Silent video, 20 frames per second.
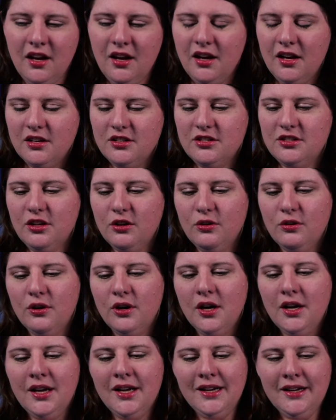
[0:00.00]
So
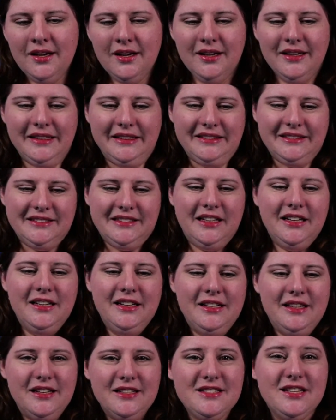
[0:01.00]

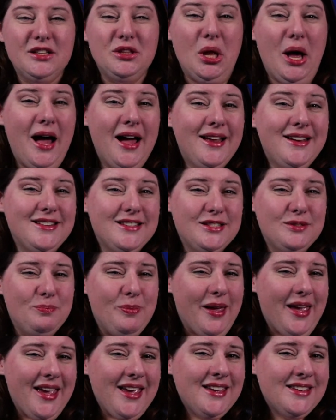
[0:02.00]
that's a lot of
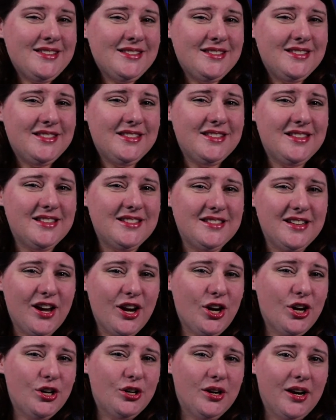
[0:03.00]
space to
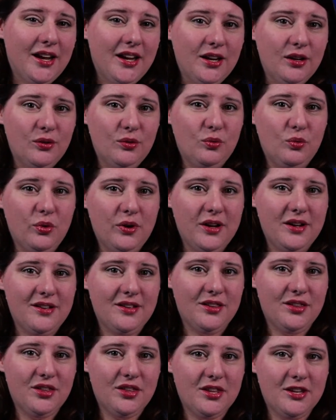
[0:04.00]
decorate
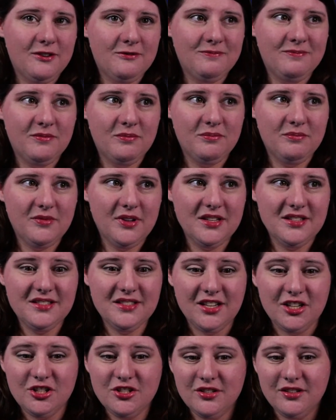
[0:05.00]
with
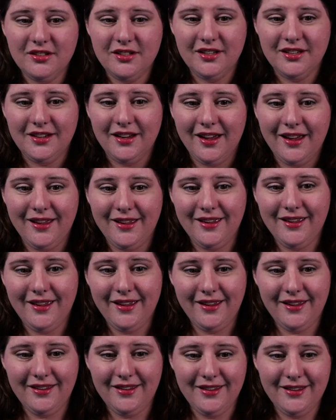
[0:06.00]
essentially
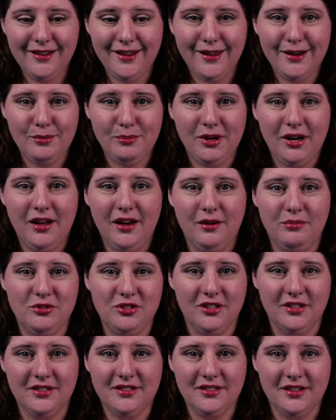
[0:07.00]
inanimate
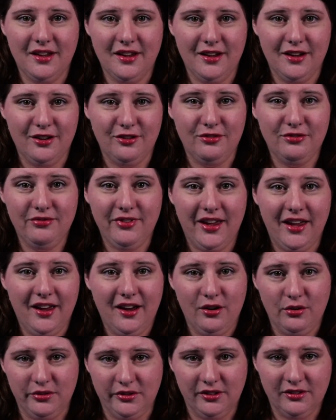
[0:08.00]
objects and fake
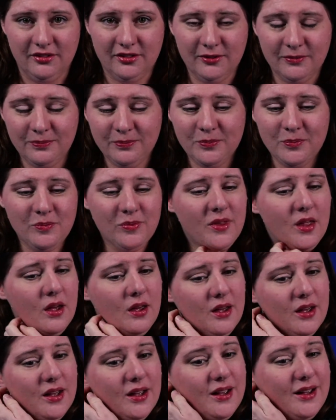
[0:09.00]
houses.
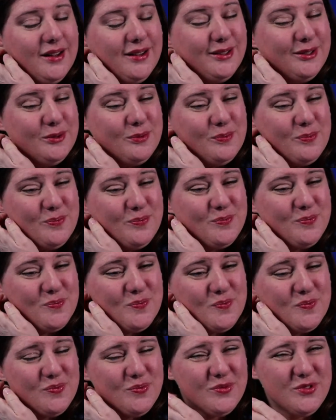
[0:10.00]
So
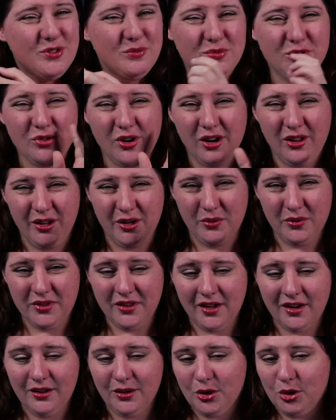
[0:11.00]
I'm struggling with that
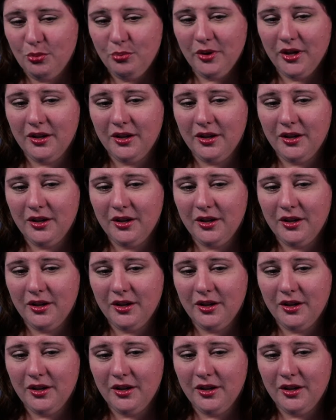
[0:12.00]
a little bit.